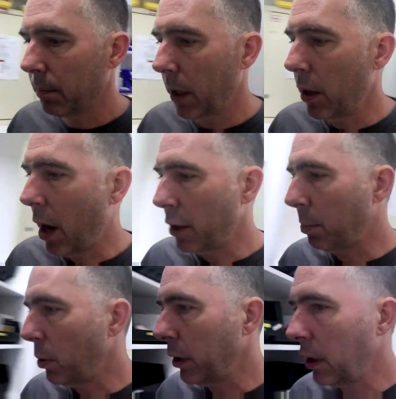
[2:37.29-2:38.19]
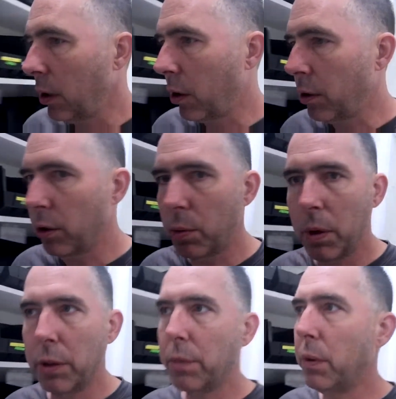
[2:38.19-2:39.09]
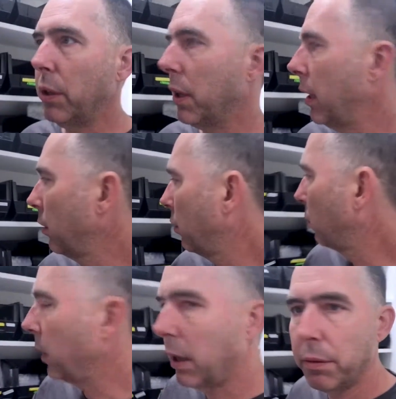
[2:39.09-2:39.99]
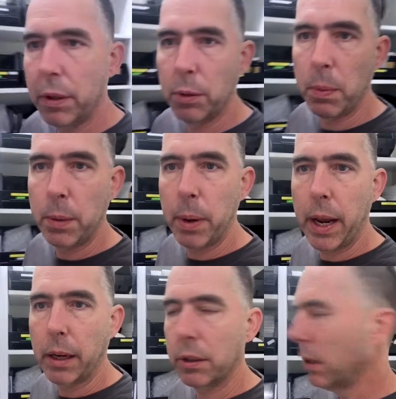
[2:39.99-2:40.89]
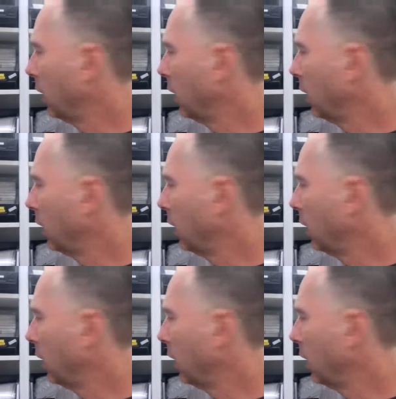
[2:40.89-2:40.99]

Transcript: in-hospital ERs as well as freestandings, is we have these med packs.